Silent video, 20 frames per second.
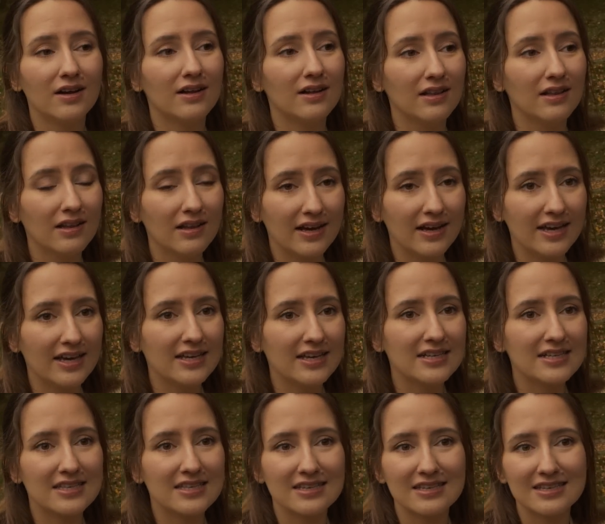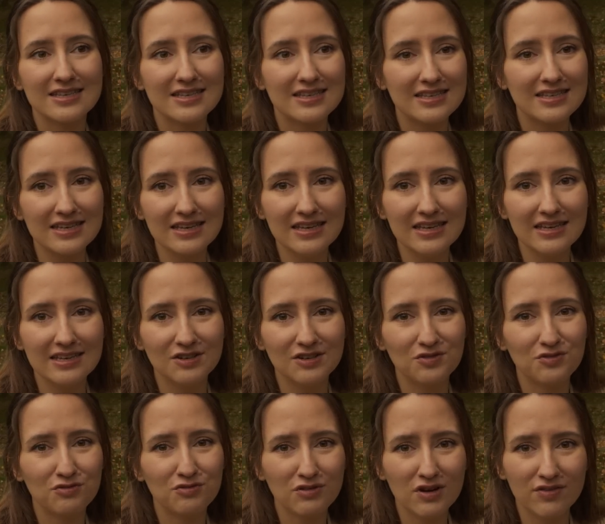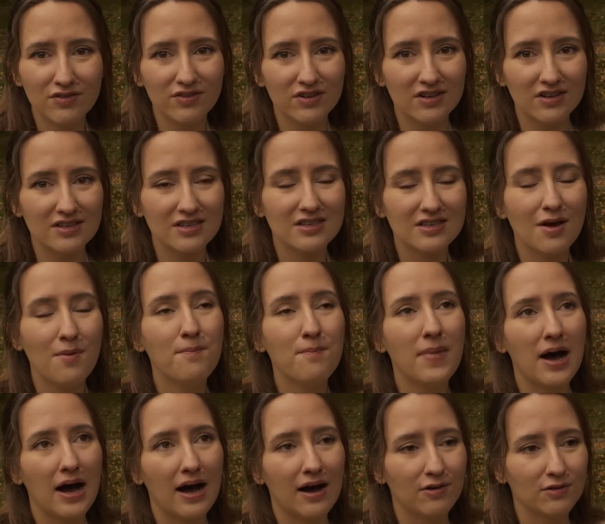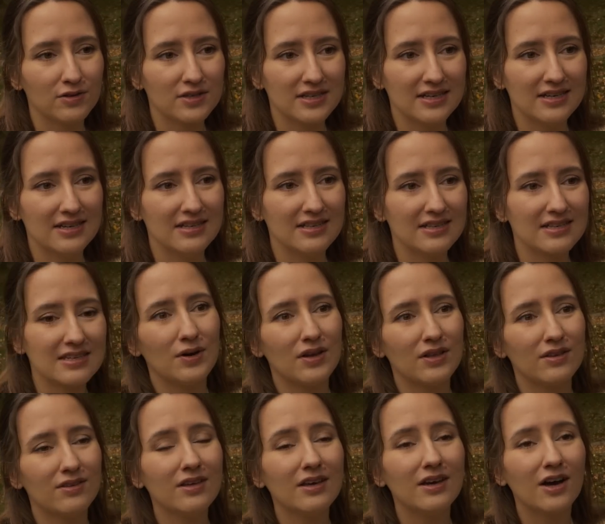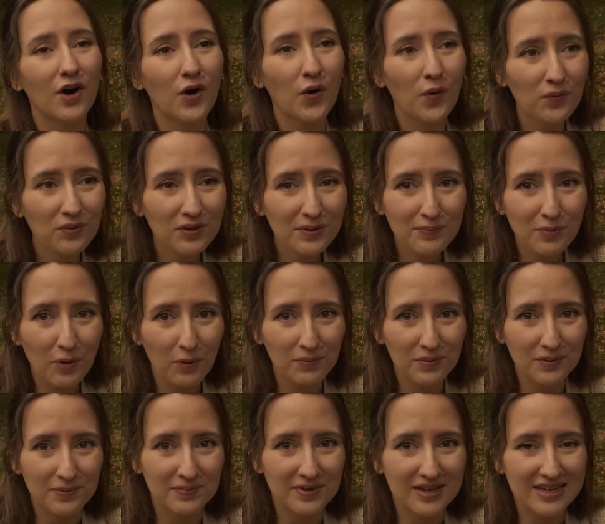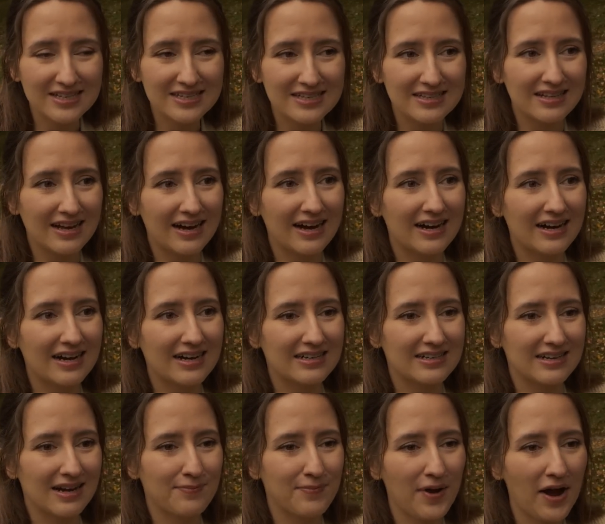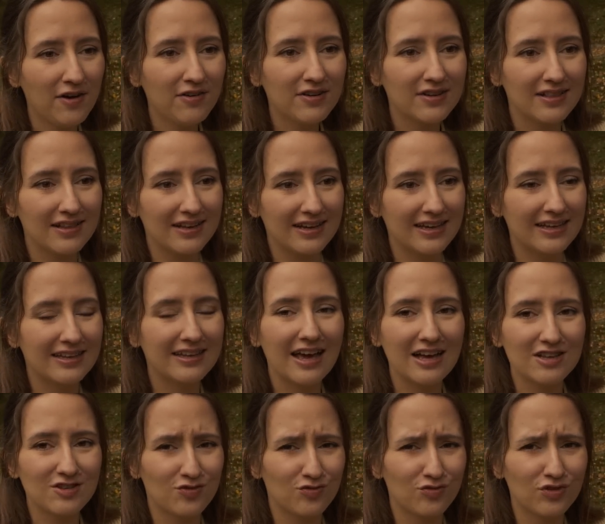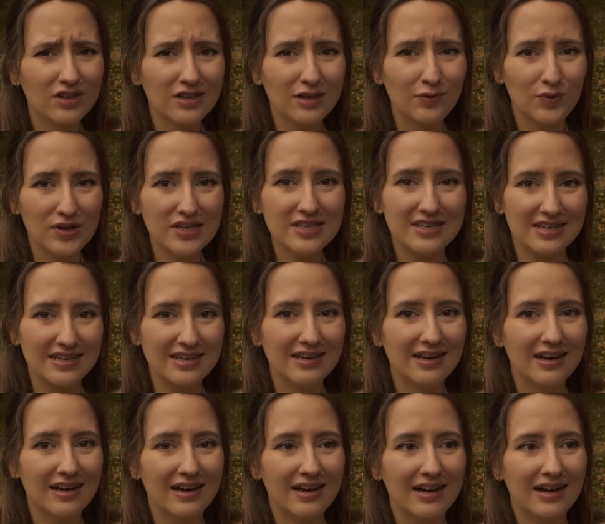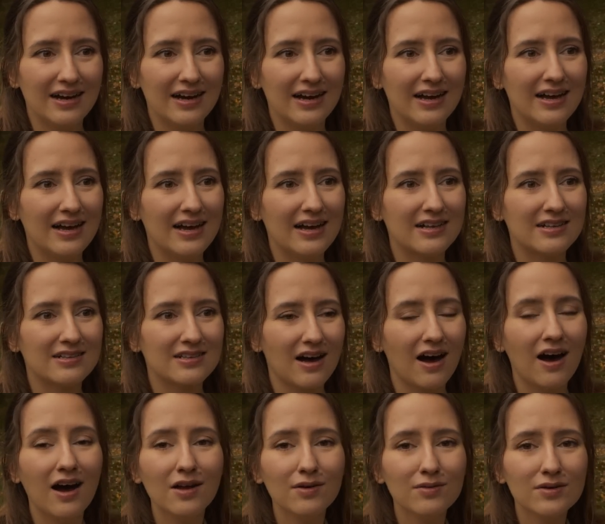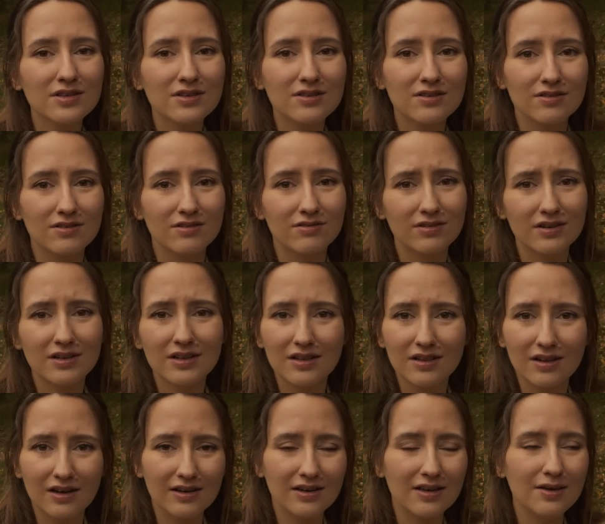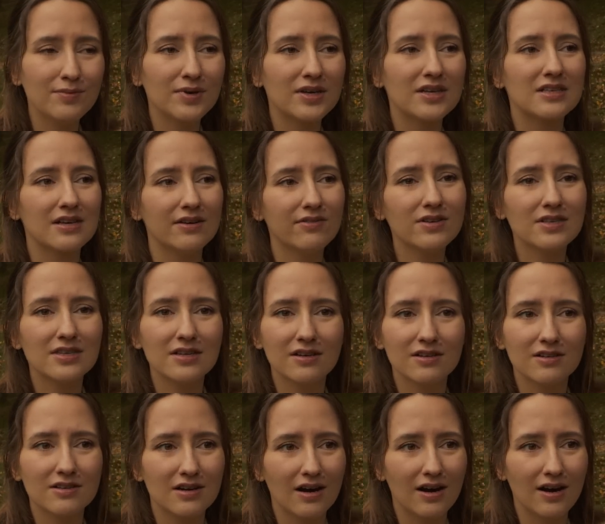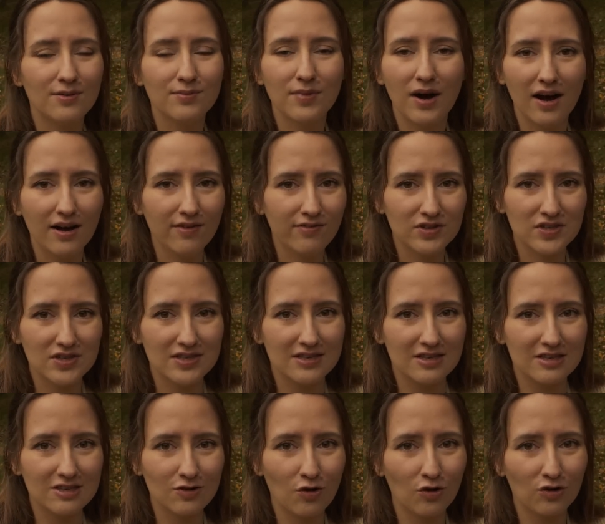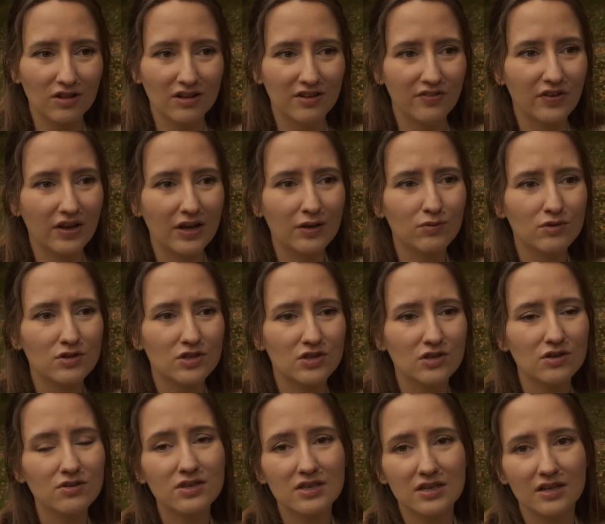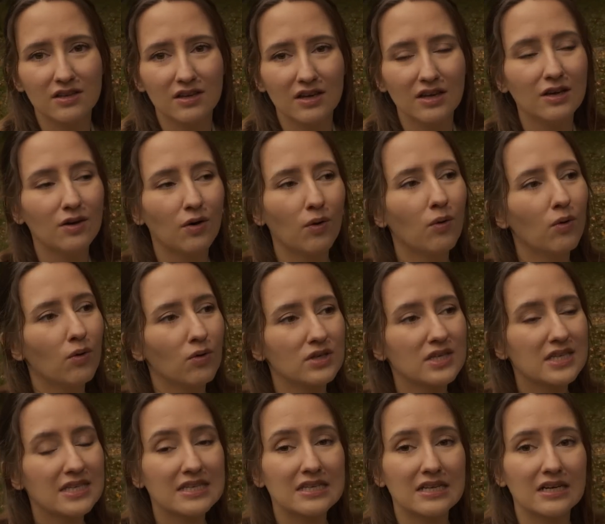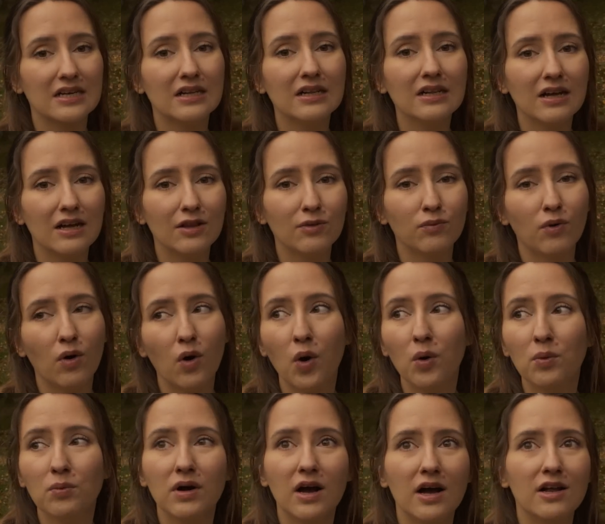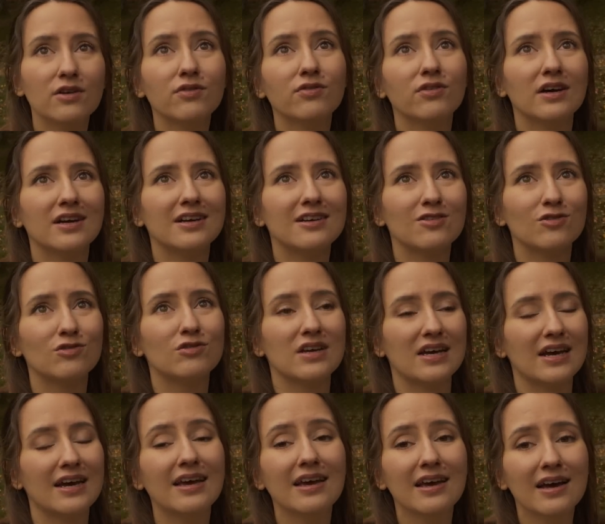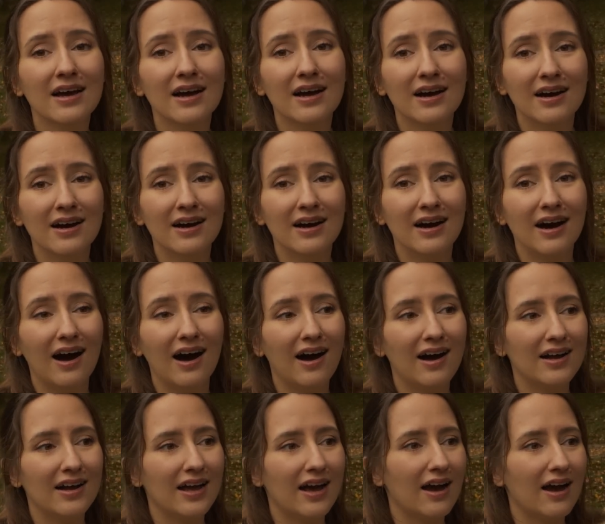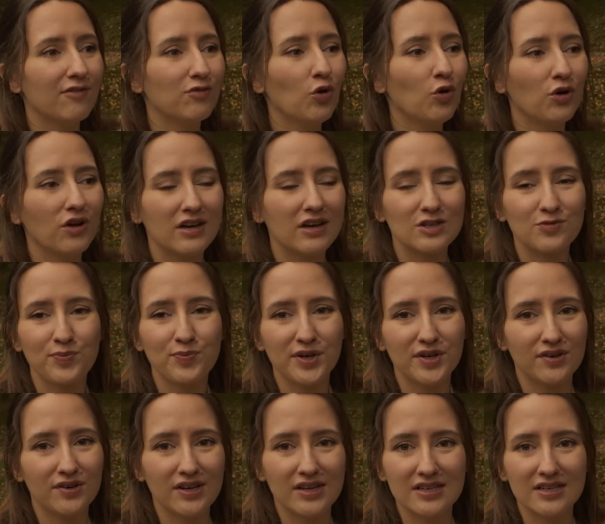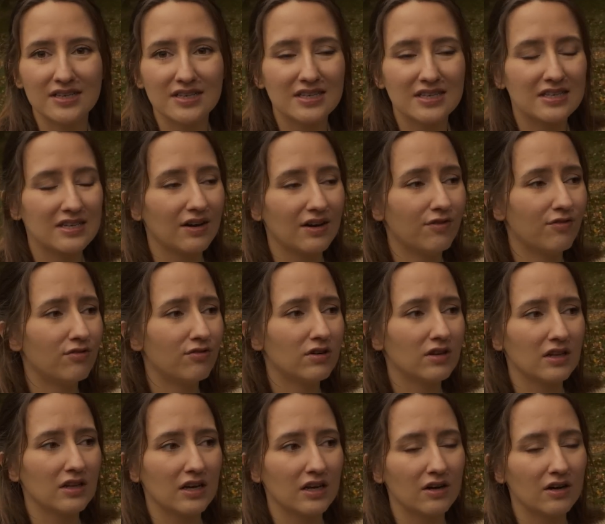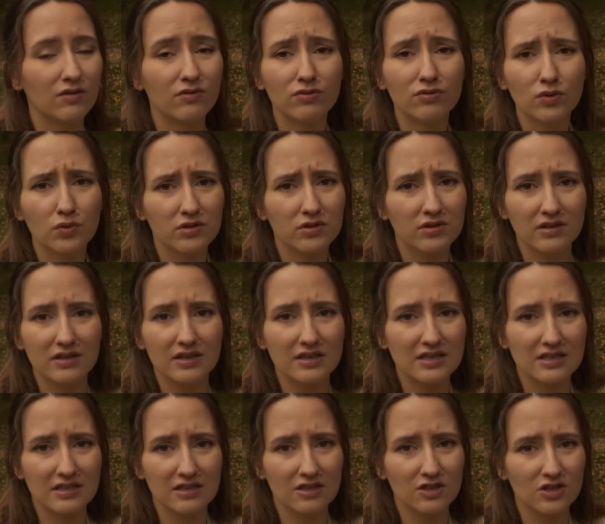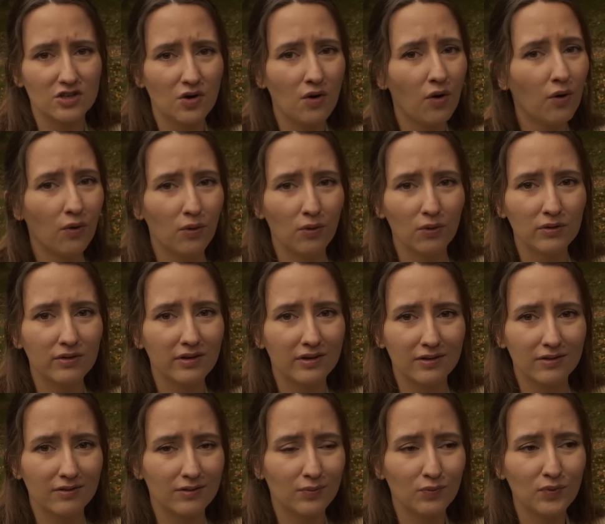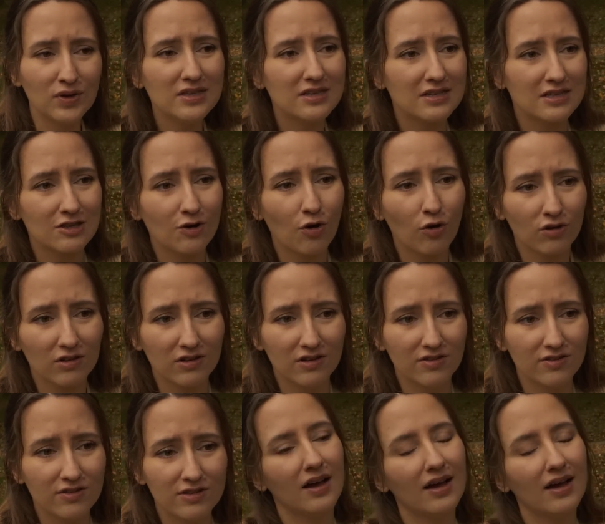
Lakes, sea, rivers, mountains. The only problem is that apparently it gets really windy. And I was really lucky, because every single time I visited Scotland, it was so sunny or still and warm, kind of like today. I have not experienced a really ruthless and cold and windy Scotland.